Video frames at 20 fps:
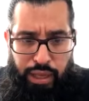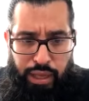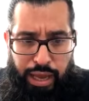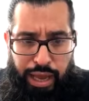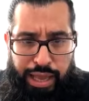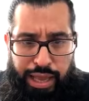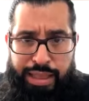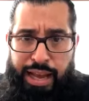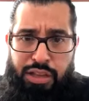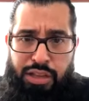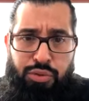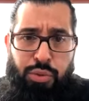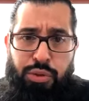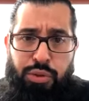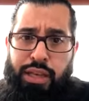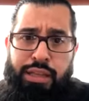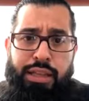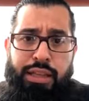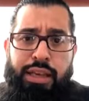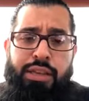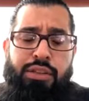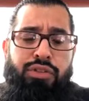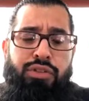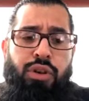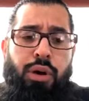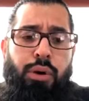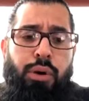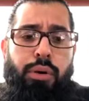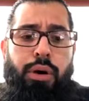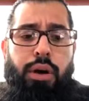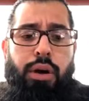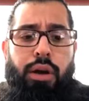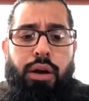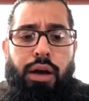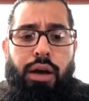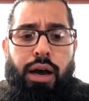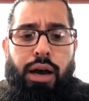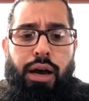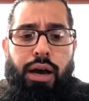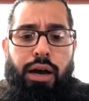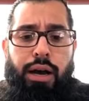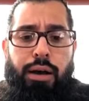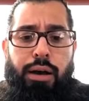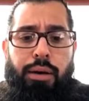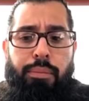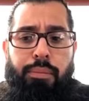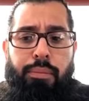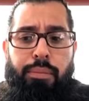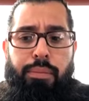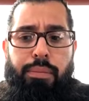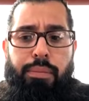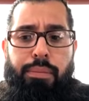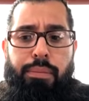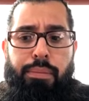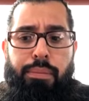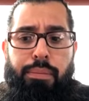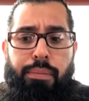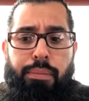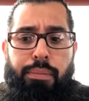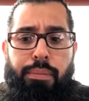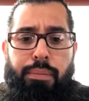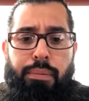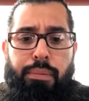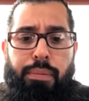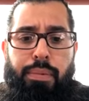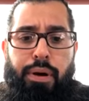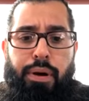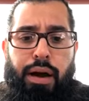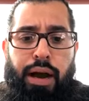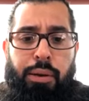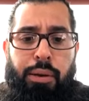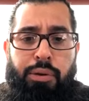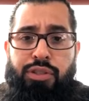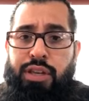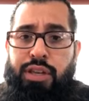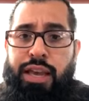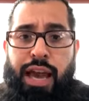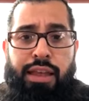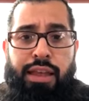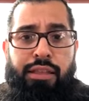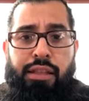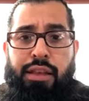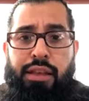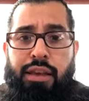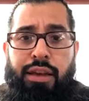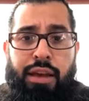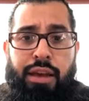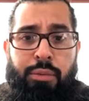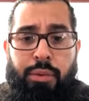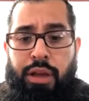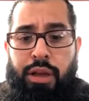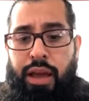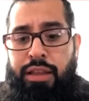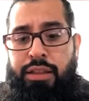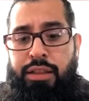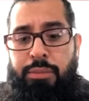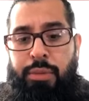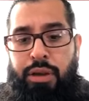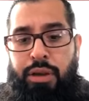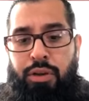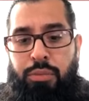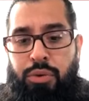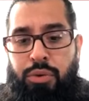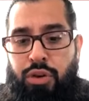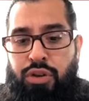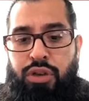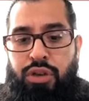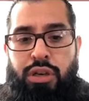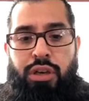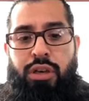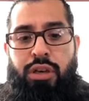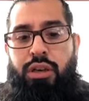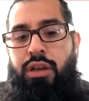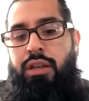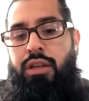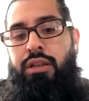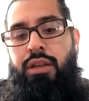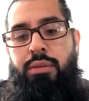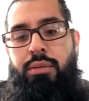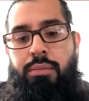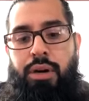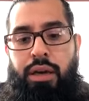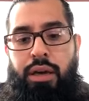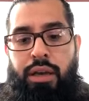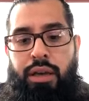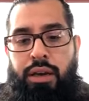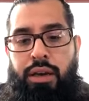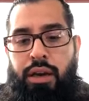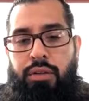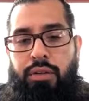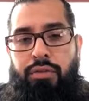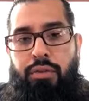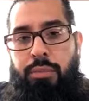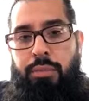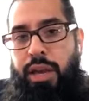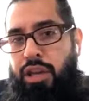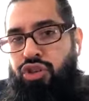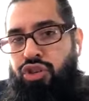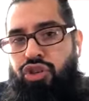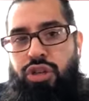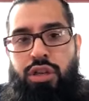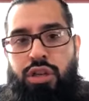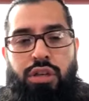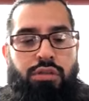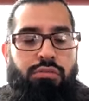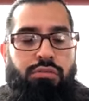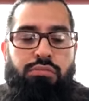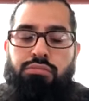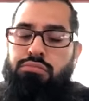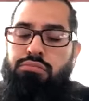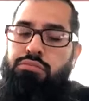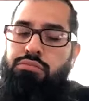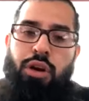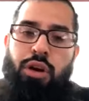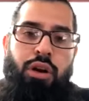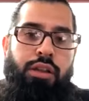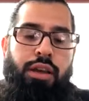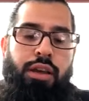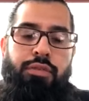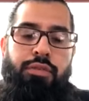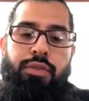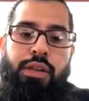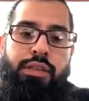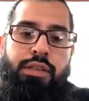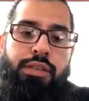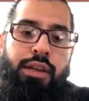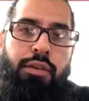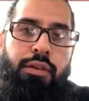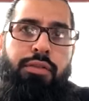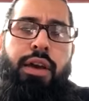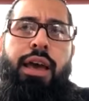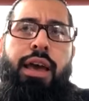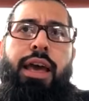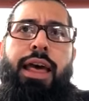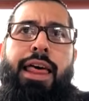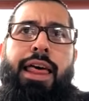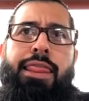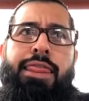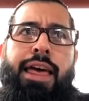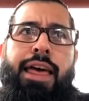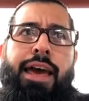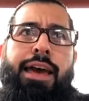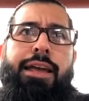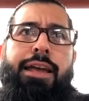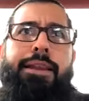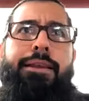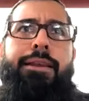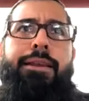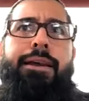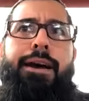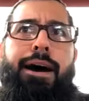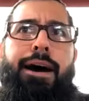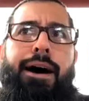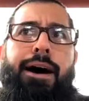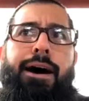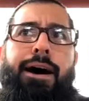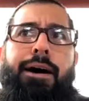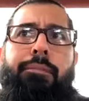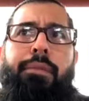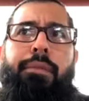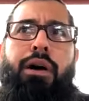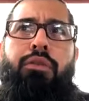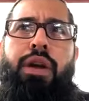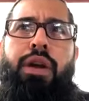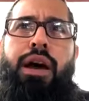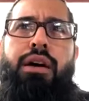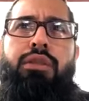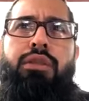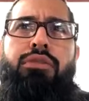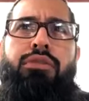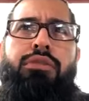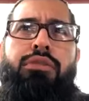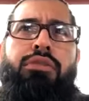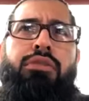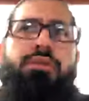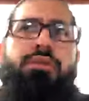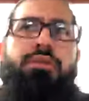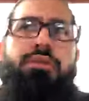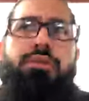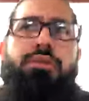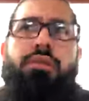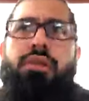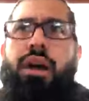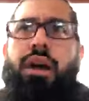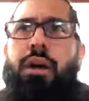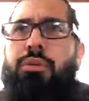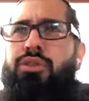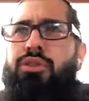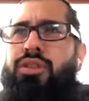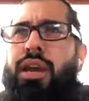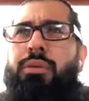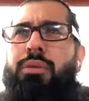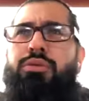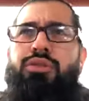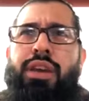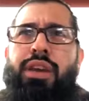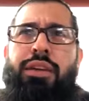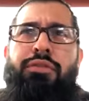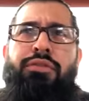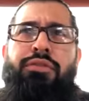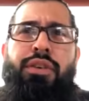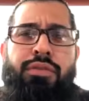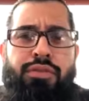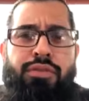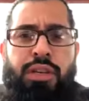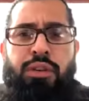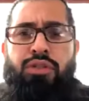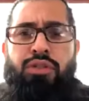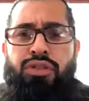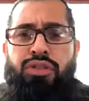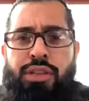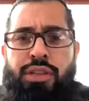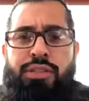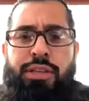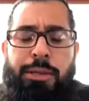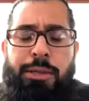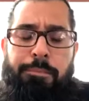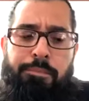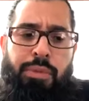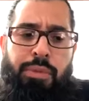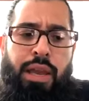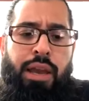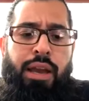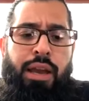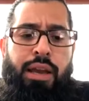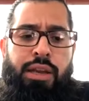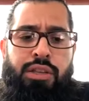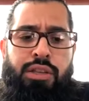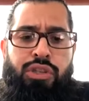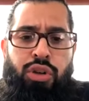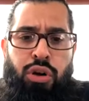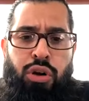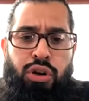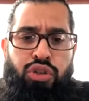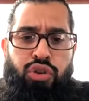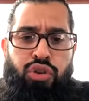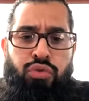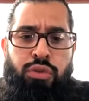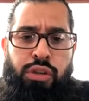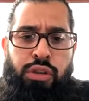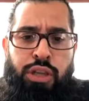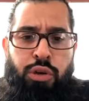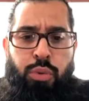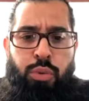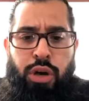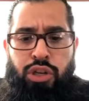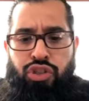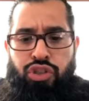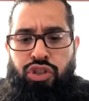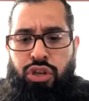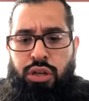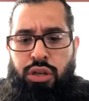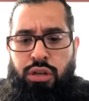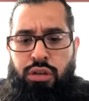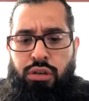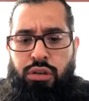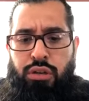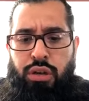and that's what they did so um, I was a Catholic. I went. I did my communion. I did my confirmation. All that fun stuff. Then um, around, I would say I was like 15 or 16, started to really question